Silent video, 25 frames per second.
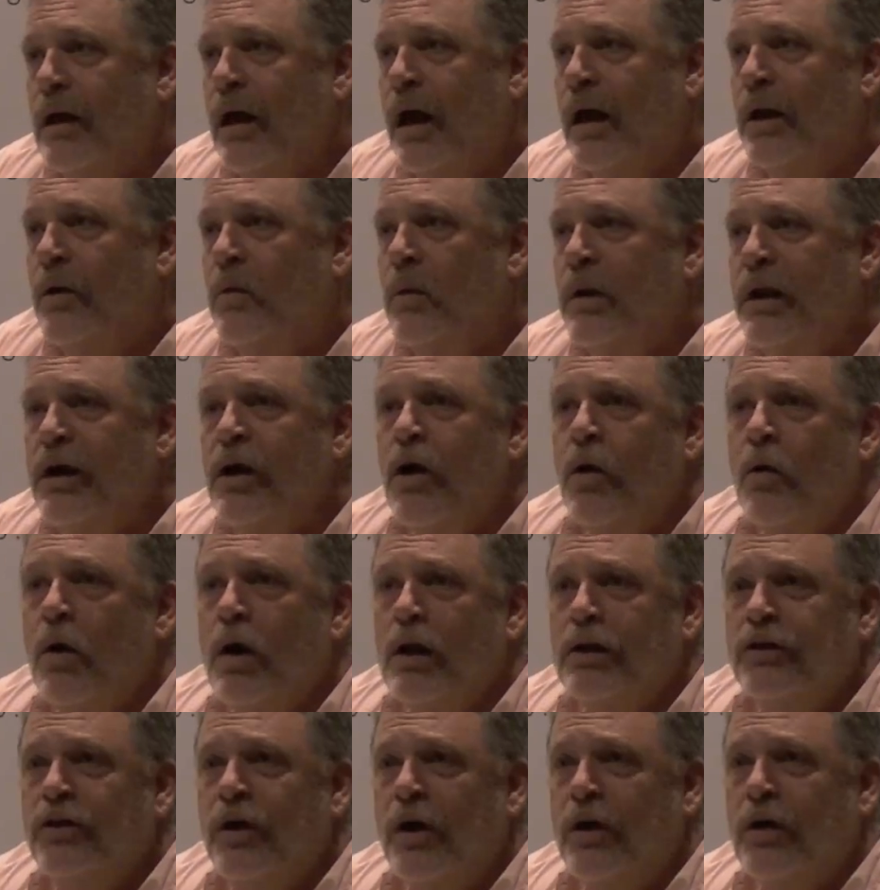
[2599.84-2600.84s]
I don't want to go
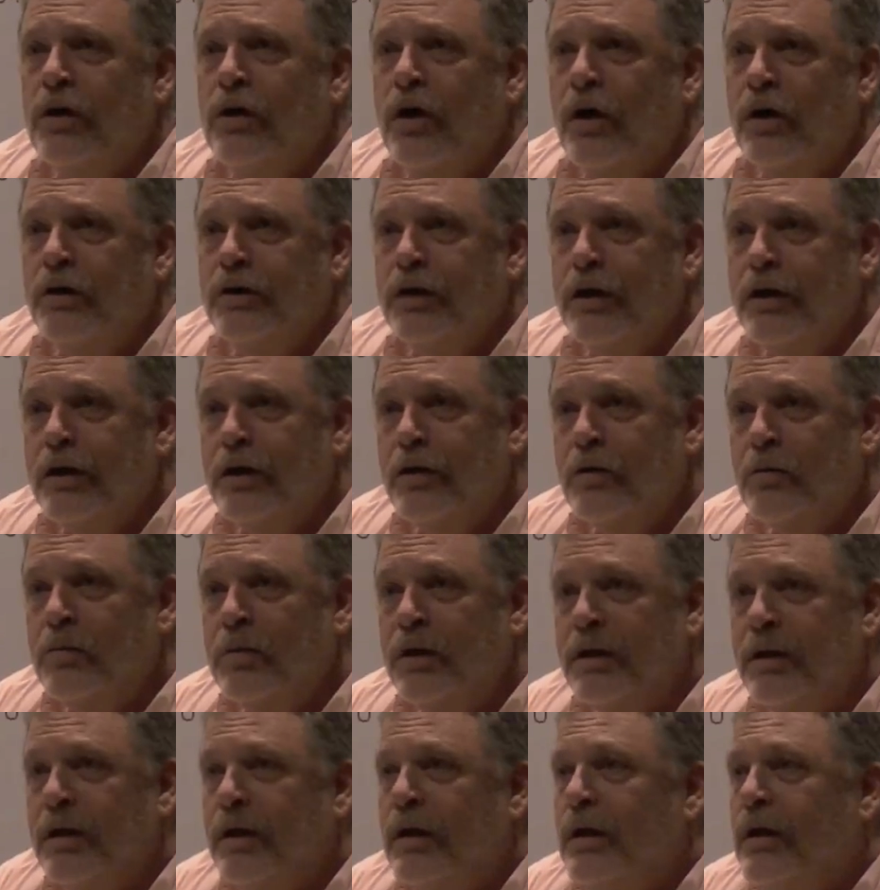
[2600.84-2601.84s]
all dark on you here,
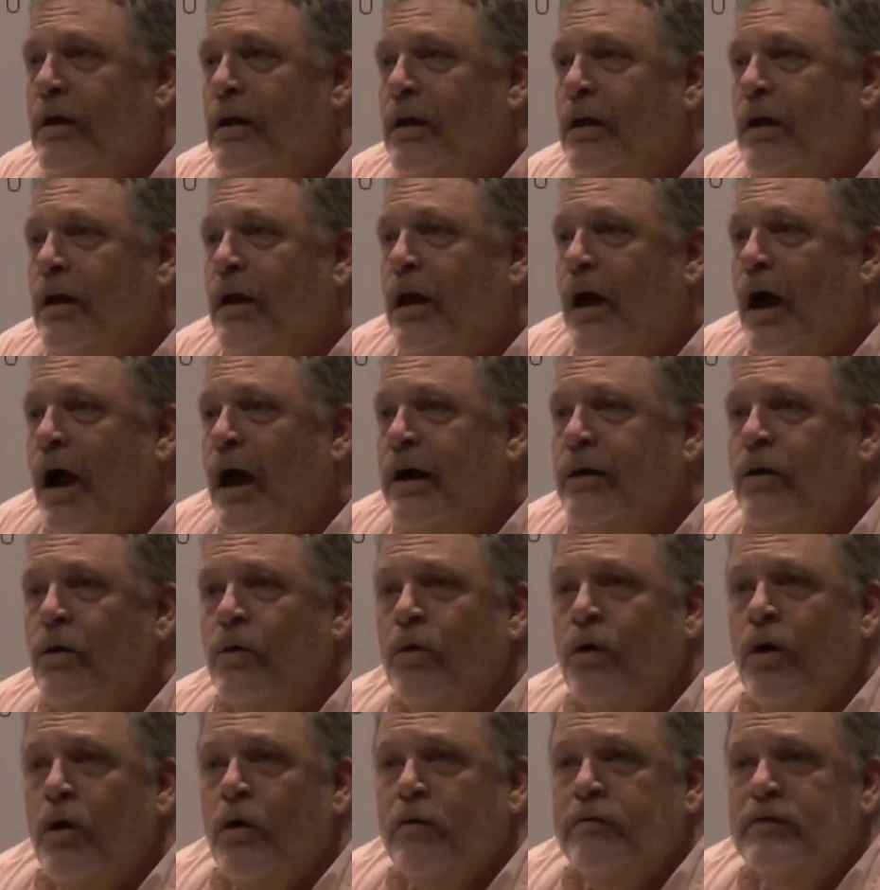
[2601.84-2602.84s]
but I
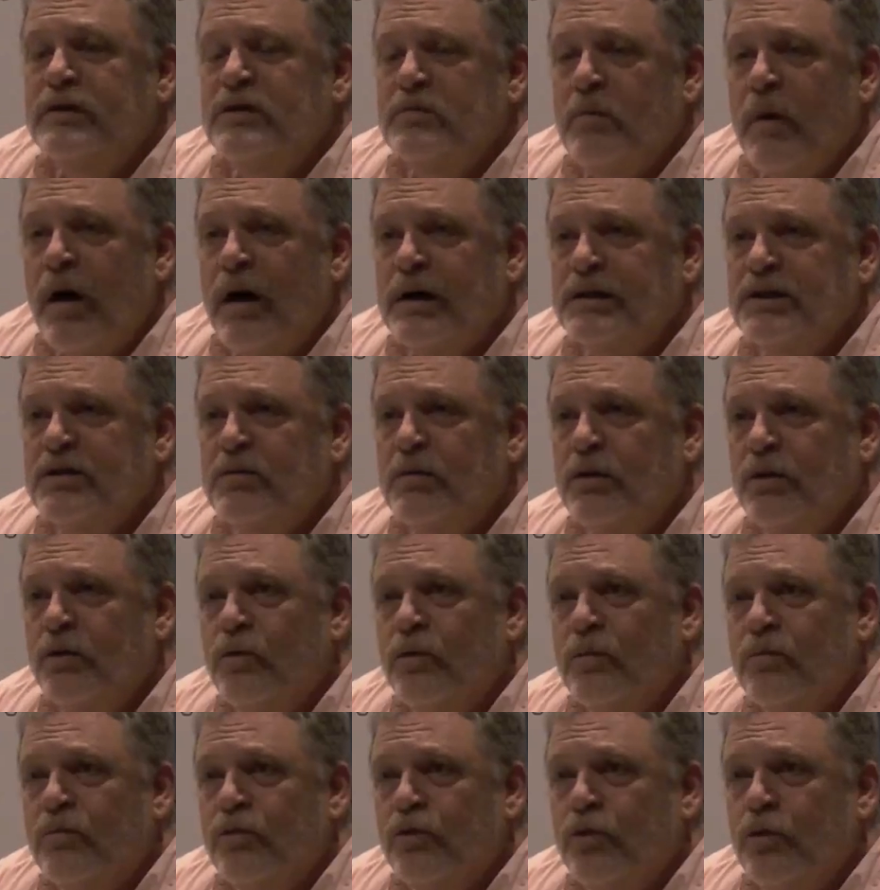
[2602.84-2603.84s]
don't know if it's possible
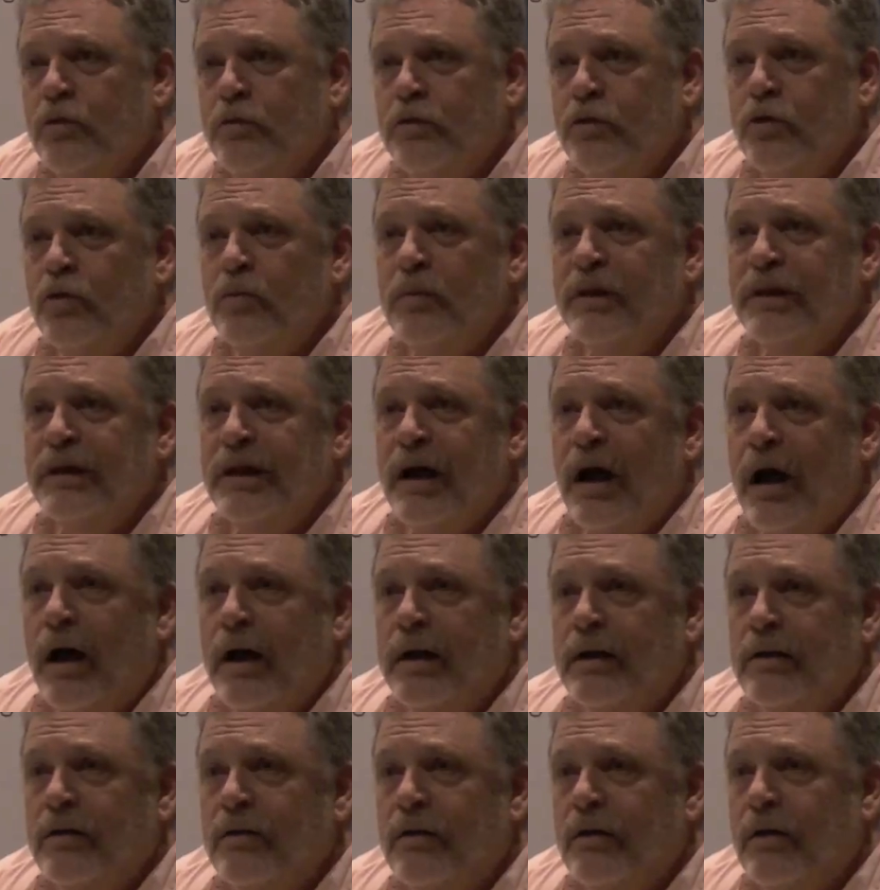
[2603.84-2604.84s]
to improve
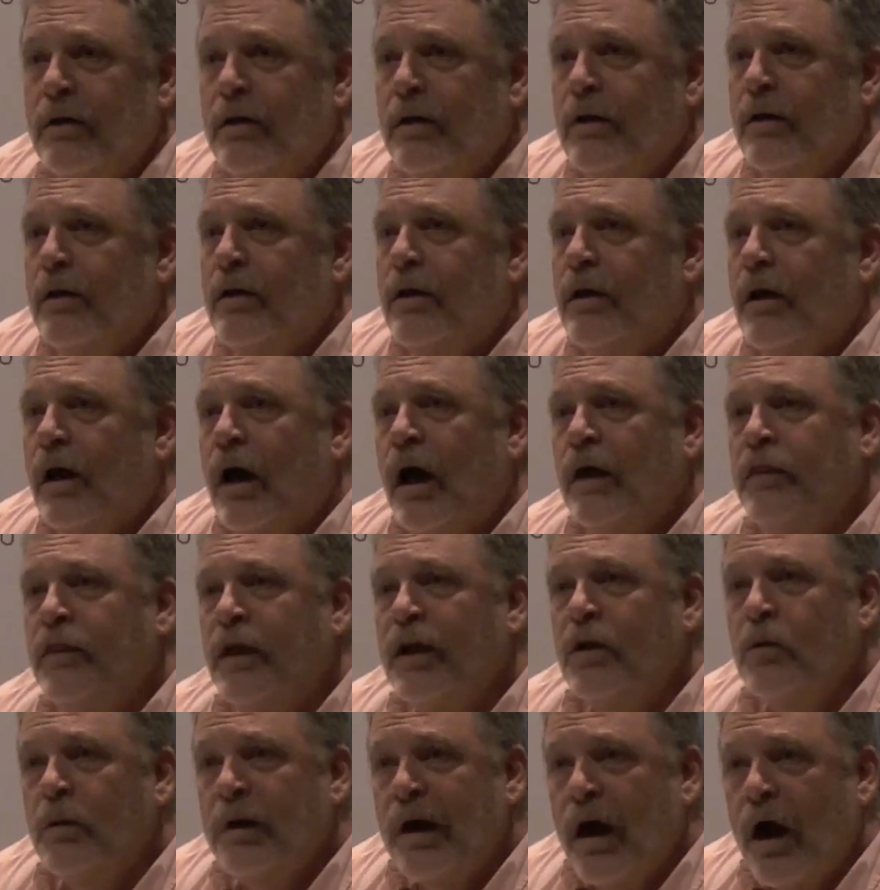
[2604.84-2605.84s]
humankind. I
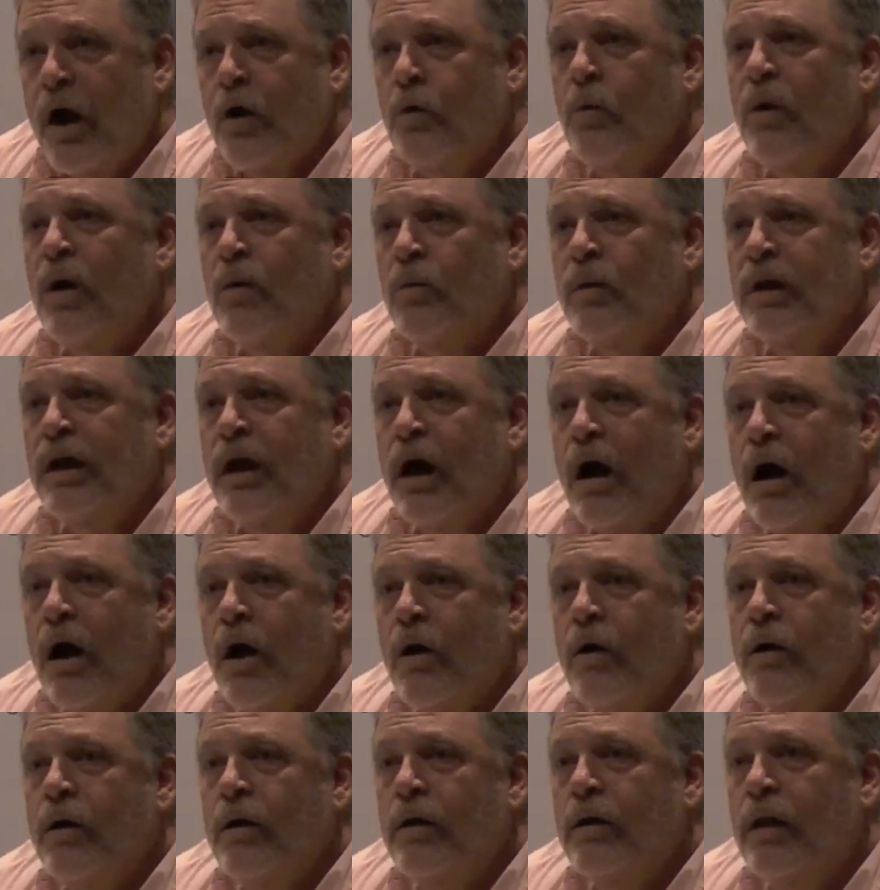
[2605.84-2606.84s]
think we are what we
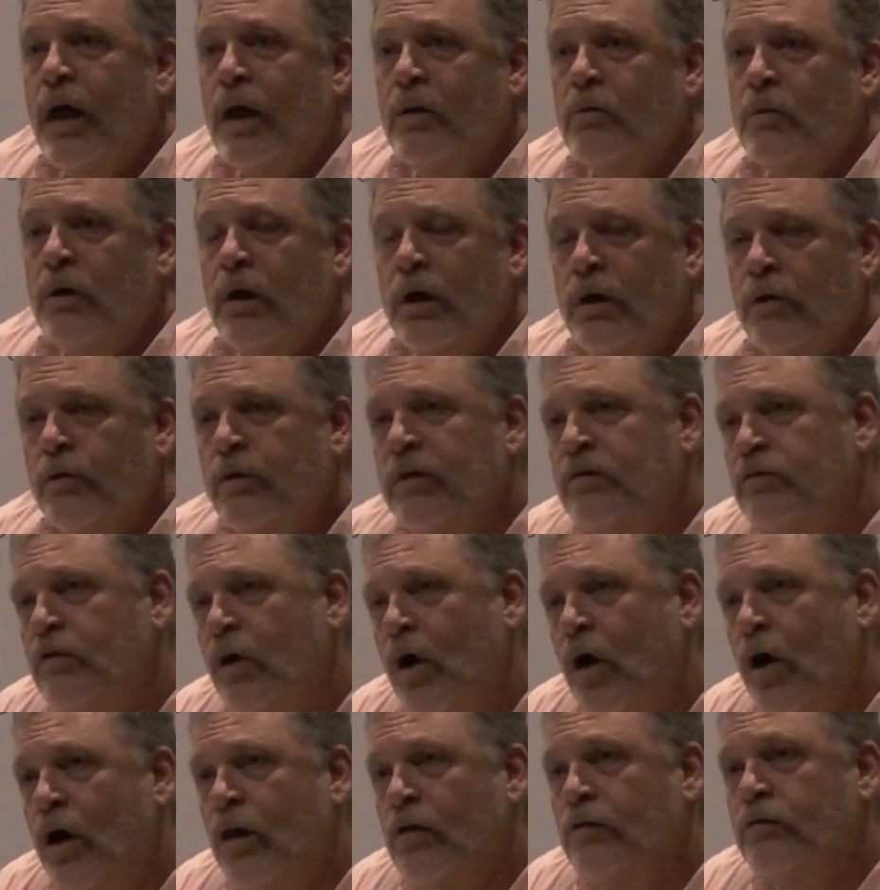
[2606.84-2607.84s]
are, and we're going to
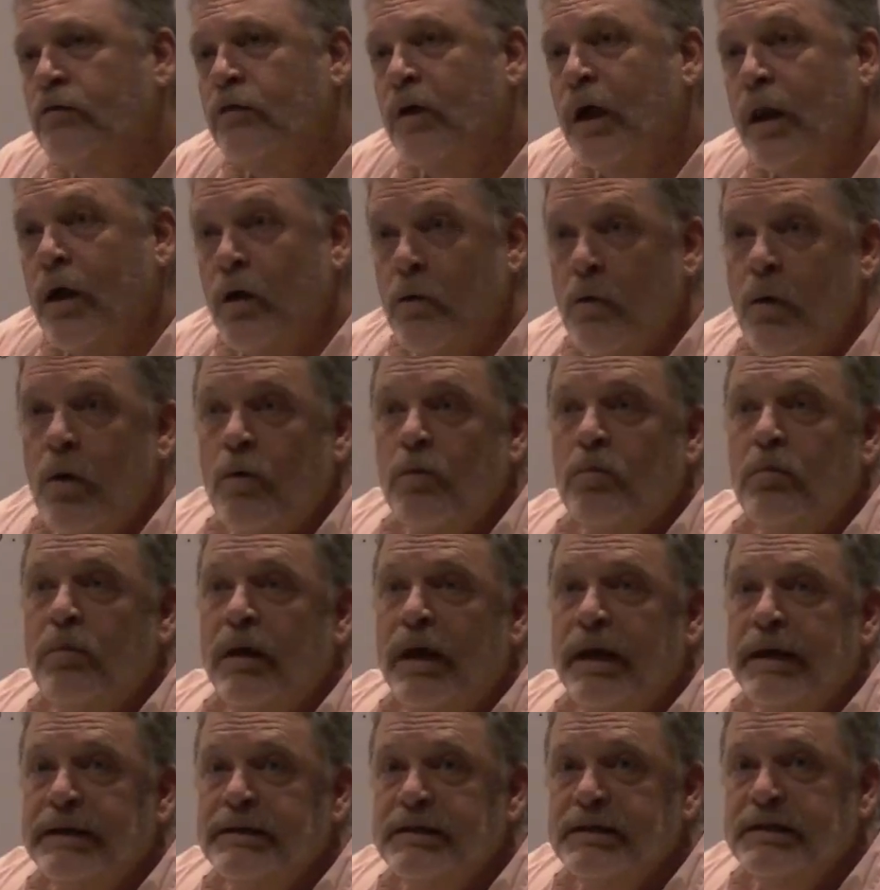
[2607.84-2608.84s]
evolve at our own
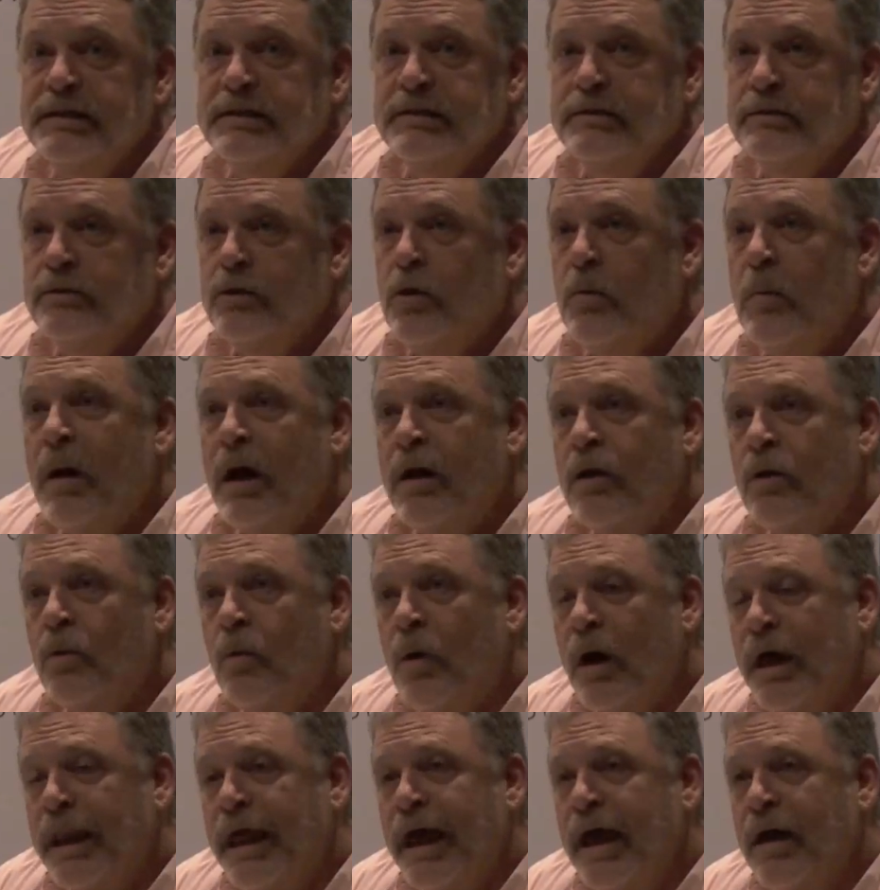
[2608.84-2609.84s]
pace no matter
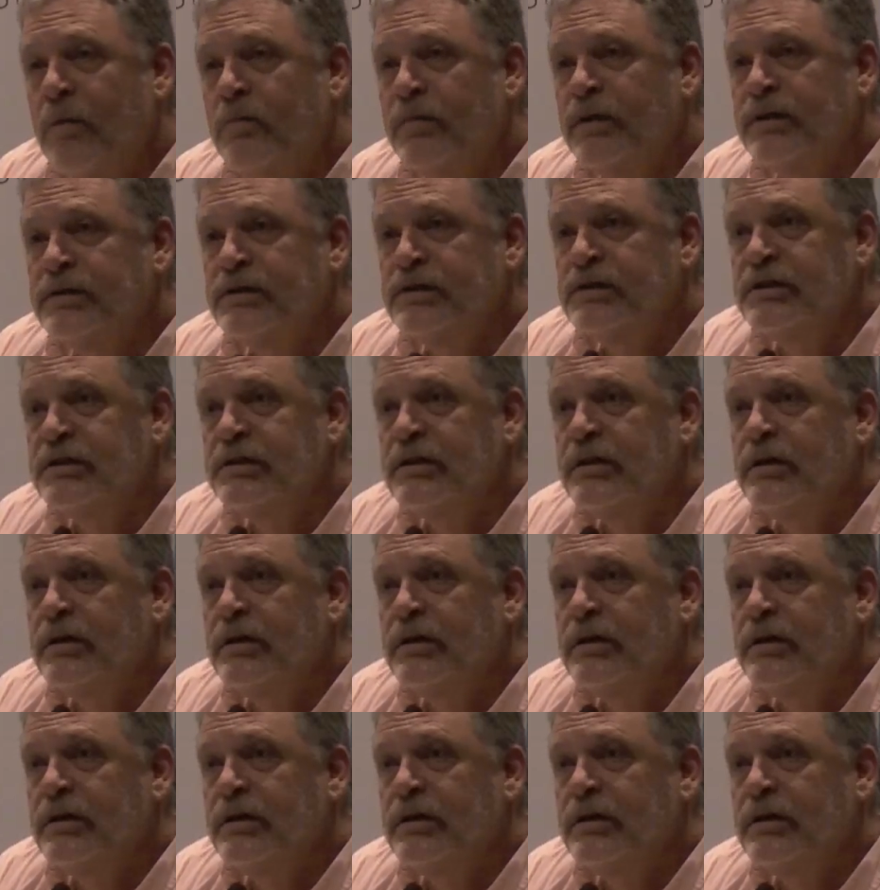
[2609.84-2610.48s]
what happens.